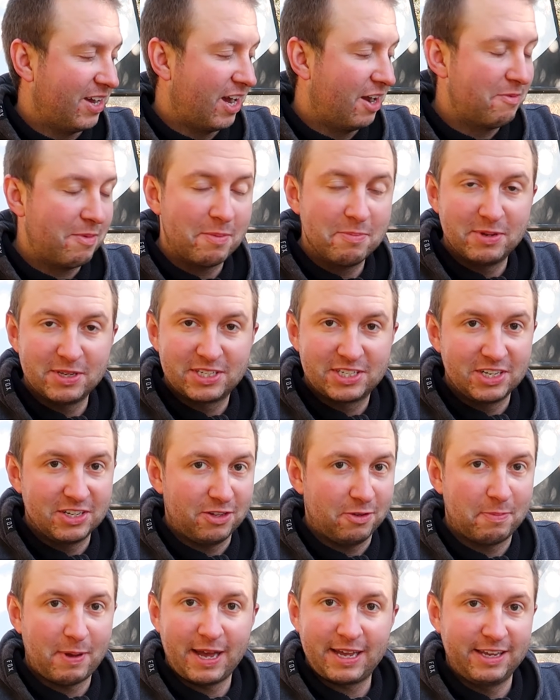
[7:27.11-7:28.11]
I remember
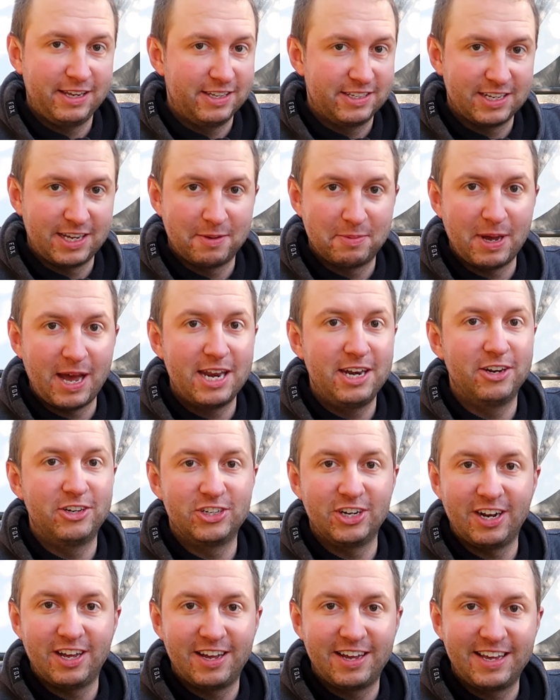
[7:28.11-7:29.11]
still packing it up end of
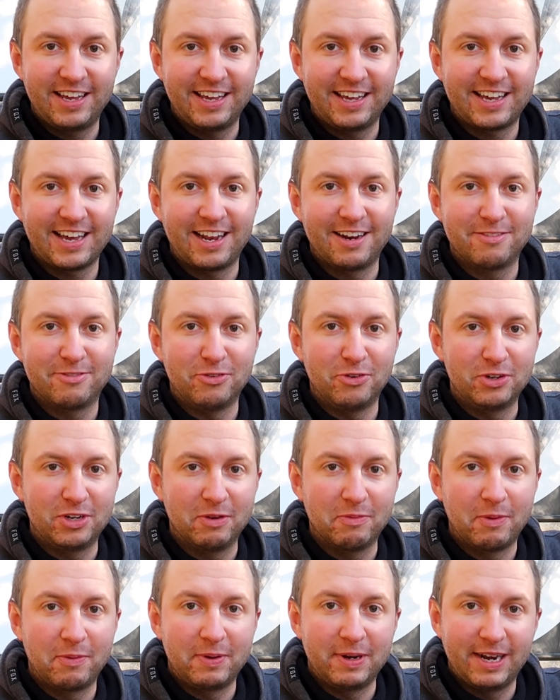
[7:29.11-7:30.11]
July in
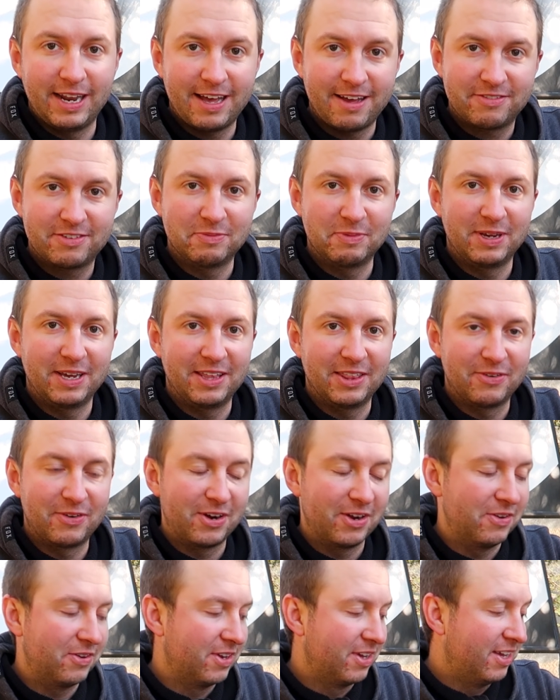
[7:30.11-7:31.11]
California when we left and we hit the
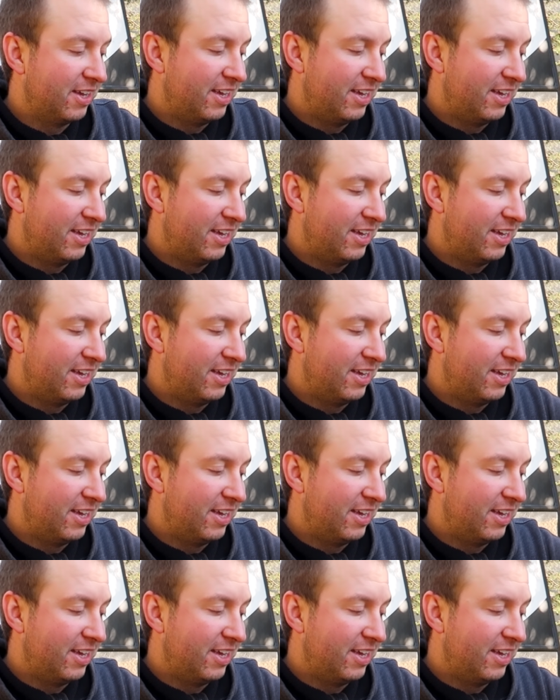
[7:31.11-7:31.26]
road.